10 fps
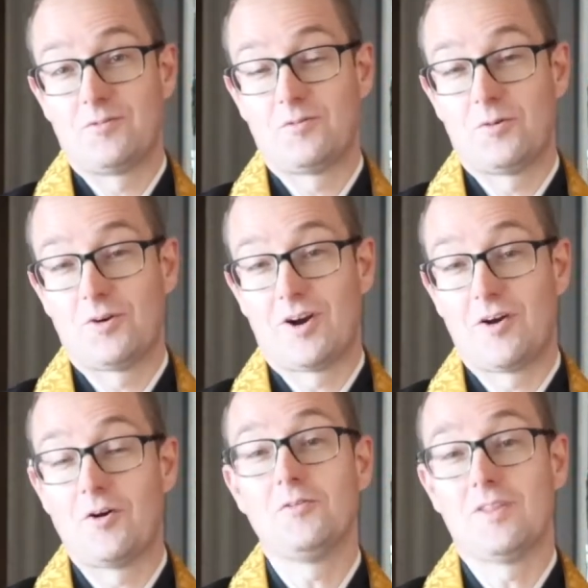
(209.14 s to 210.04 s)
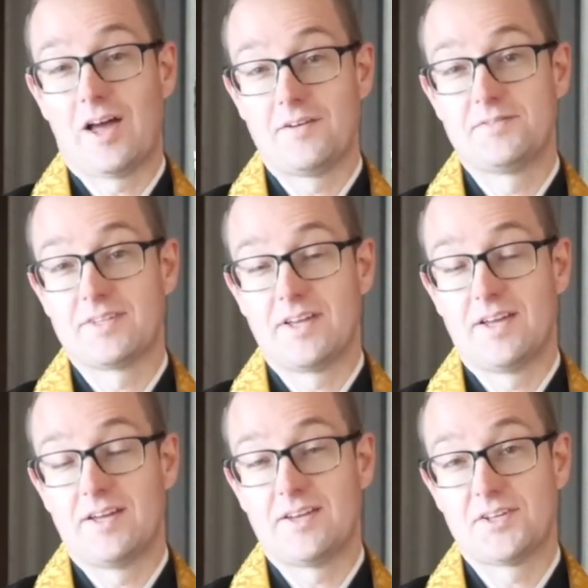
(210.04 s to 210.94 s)
for our own lives
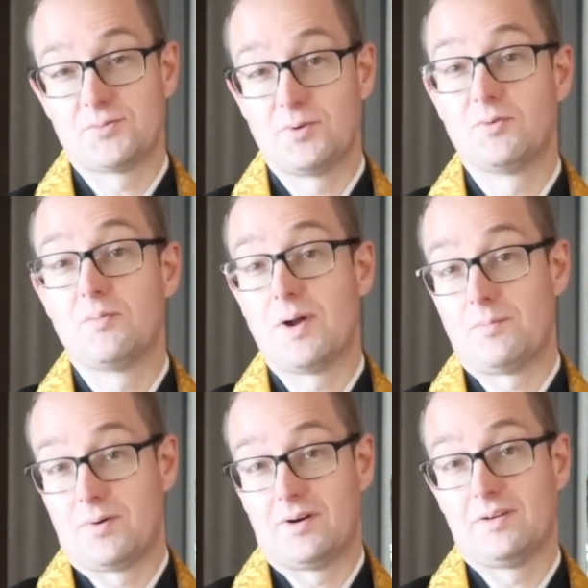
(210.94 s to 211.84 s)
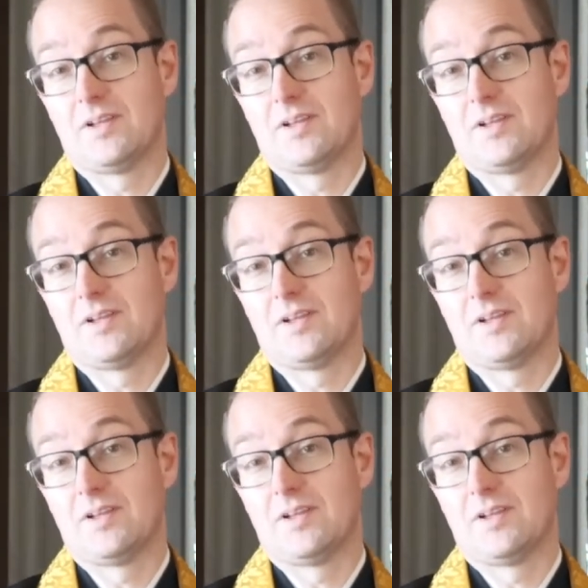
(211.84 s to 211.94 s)
and as we remember